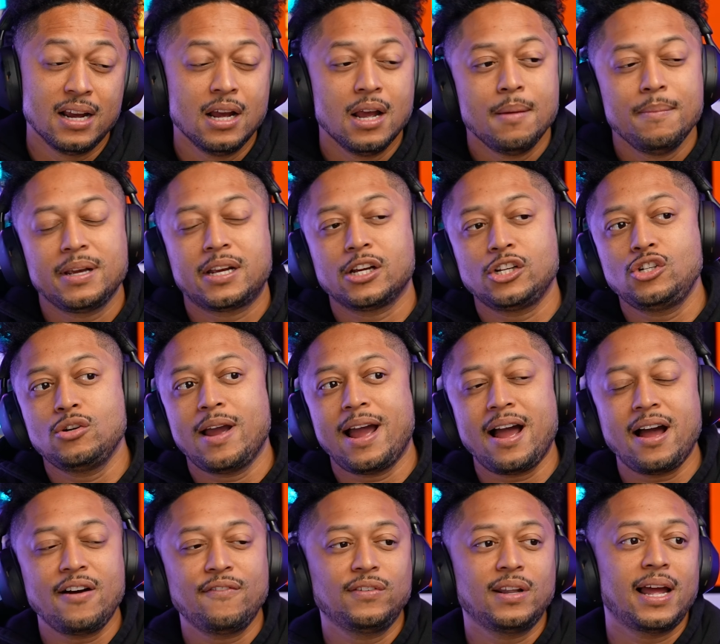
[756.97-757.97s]
Because you
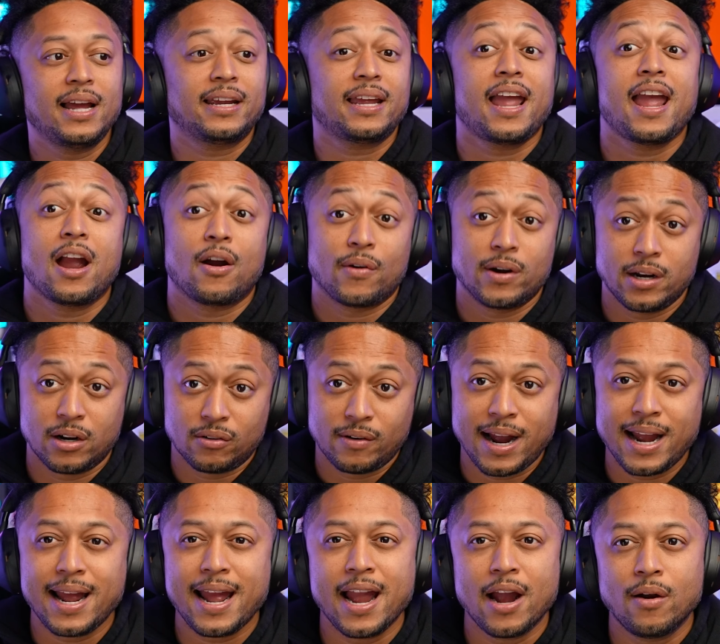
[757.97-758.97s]
have like Erina,
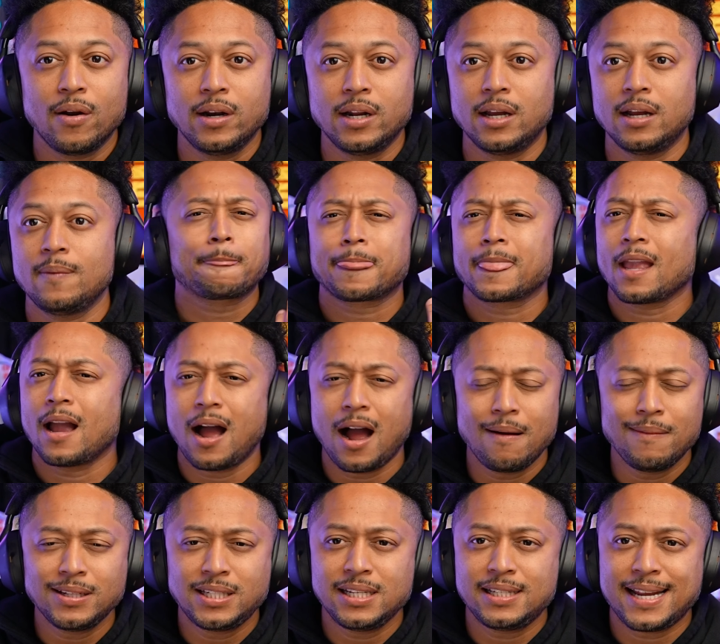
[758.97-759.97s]
right? Erina,
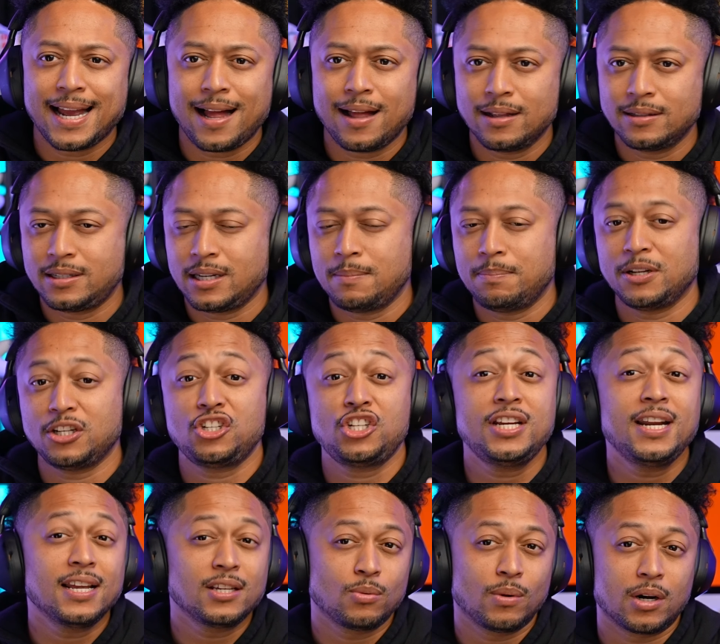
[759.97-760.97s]
obviously talented, but she
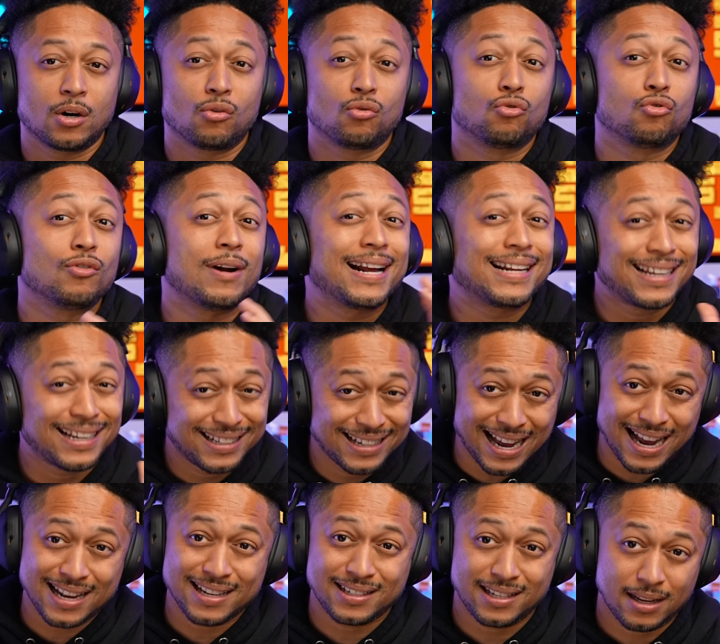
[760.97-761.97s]
doesn't want to
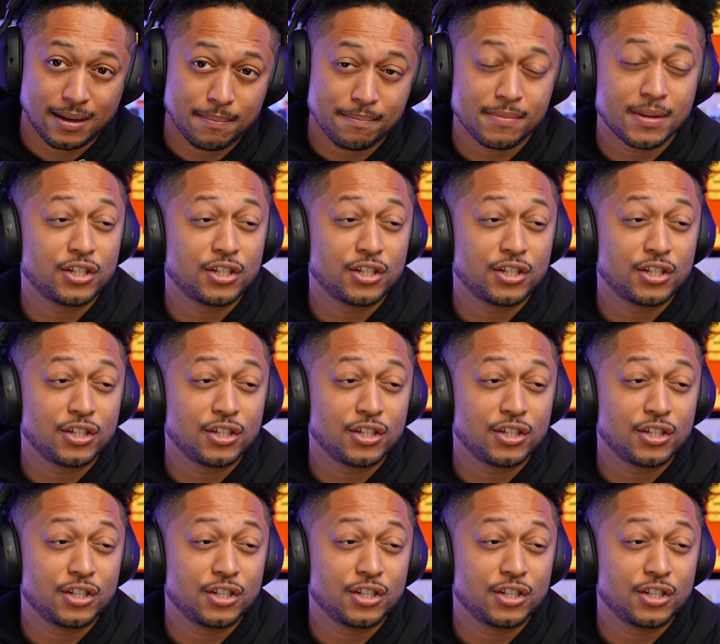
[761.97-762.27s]
recognize him.